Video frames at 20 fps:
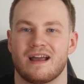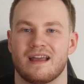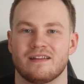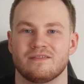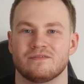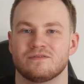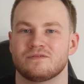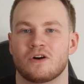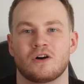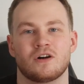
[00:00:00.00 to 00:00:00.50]

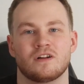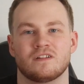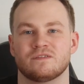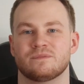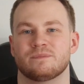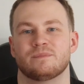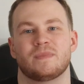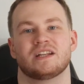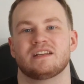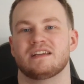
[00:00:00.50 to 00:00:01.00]

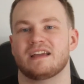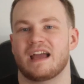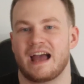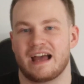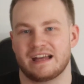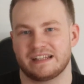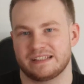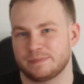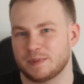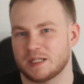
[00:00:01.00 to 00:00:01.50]
involve money
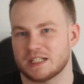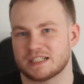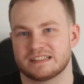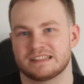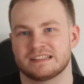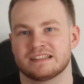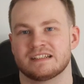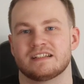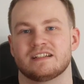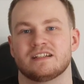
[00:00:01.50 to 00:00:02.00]

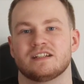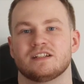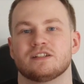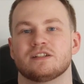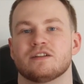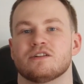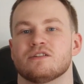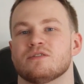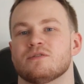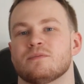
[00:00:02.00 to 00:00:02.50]
aspects.
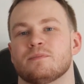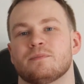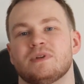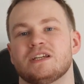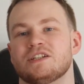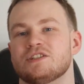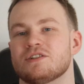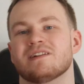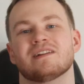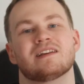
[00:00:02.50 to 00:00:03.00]
So
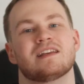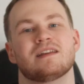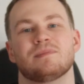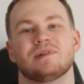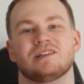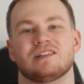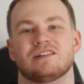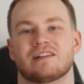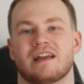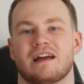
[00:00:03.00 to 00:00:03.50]
be sure to keep
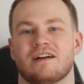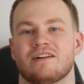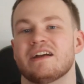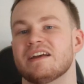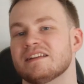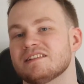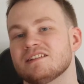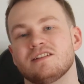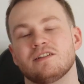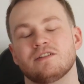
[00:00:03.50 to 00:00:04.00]
a lookout.
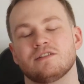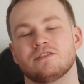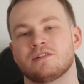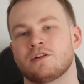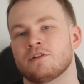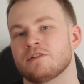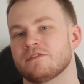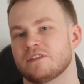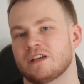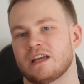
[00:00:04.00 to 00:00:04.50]
Hit the little
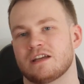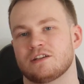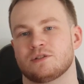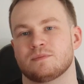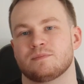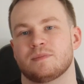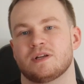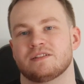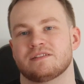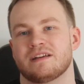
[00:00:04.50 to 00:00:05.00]

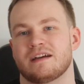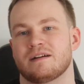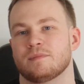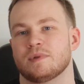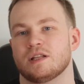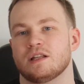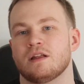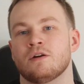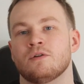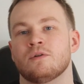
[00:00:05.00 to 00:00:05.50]
notification bell down
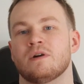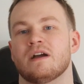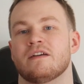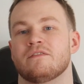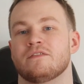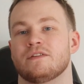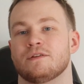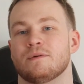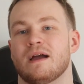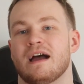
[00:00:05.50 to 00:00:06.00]
below.
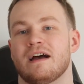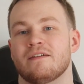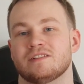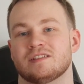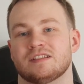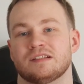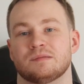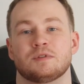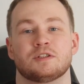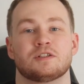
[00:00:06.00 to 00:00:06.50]
If you
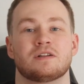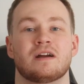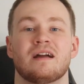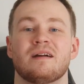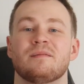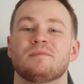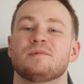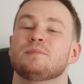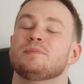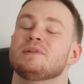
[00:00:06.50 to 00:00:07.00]
haven't
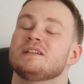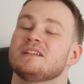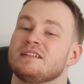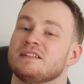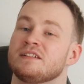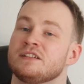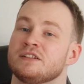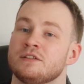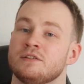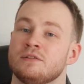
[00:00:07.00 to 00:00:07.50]
subscribed,
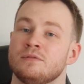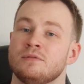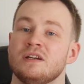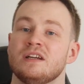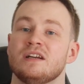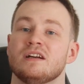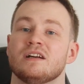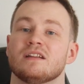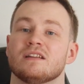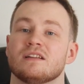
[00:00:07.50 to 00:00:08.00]
please do.
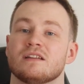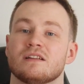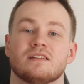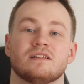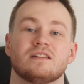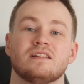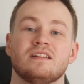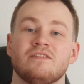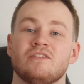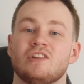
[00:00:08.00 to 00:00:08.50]

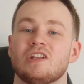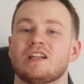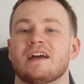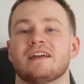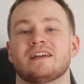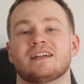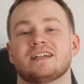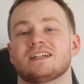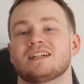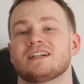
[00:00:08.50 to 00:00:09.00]
Leave a
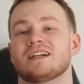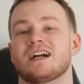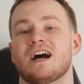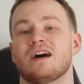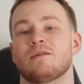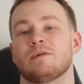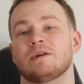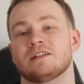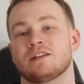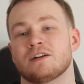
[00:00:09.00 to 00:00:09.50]
like,
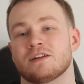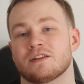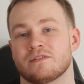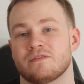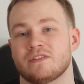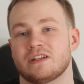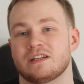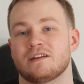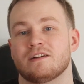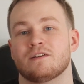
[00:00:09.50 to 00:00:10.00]
comment on
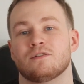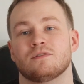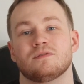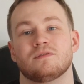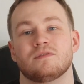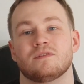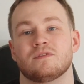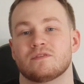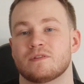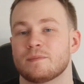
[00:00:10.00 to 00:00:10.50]
the
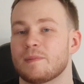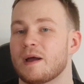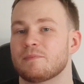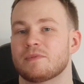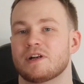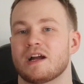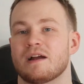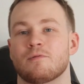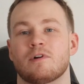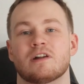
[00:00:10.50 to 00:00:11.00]
video.
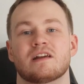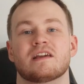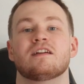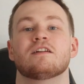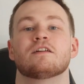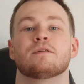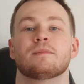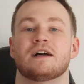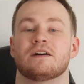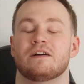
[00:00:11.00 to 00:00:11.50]
Remember, I want to
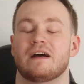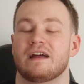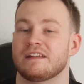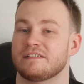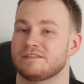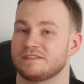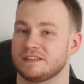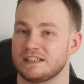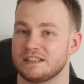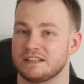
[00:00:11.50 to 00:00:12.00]
hear about
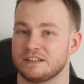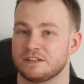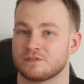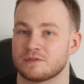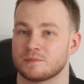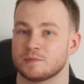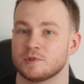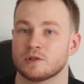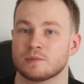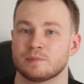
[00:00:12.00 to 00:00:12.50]
NFTs
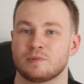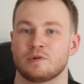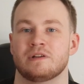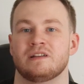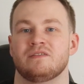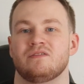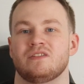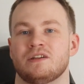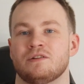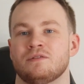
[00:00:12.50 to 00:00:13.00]
from your
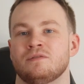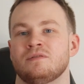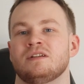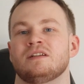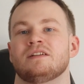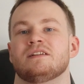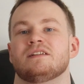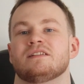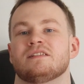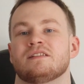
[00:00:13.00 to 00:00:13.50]
point of view.
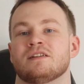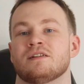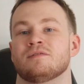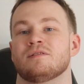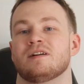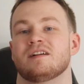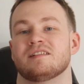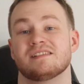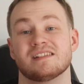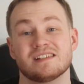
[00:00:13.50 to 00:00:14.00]

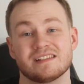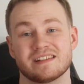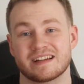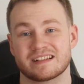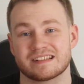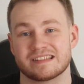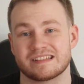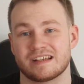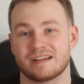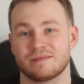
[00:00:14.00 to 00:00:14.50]
So until
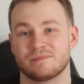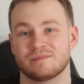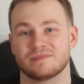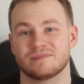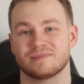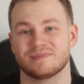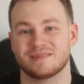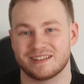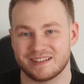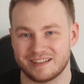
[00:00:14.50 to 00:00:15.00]
next time,
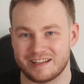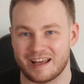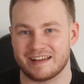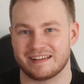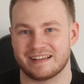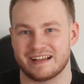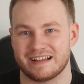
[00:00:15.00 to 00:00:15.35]
good night,